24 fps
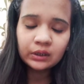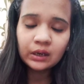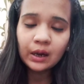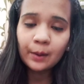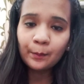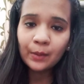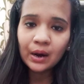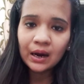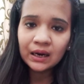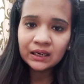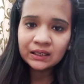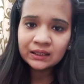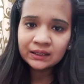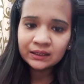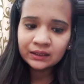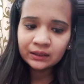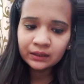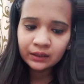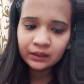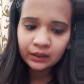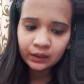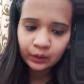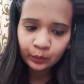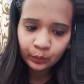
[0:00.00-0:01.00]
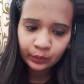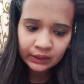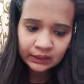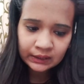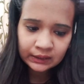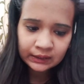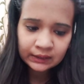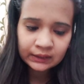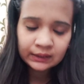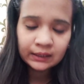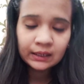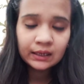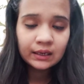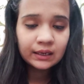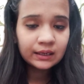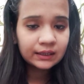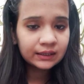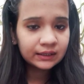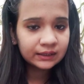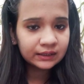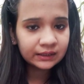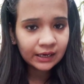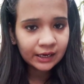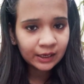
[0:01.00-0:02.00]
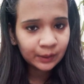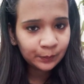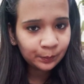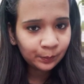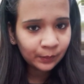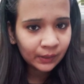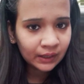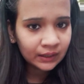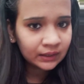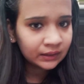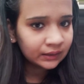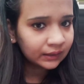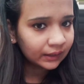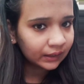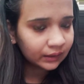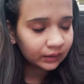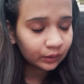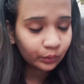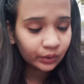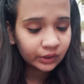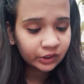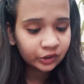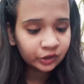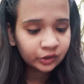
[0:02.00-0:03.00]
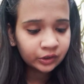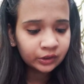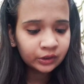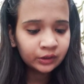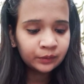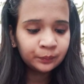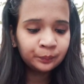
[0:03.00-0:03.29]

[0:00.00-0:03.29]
commands and request, statement and question.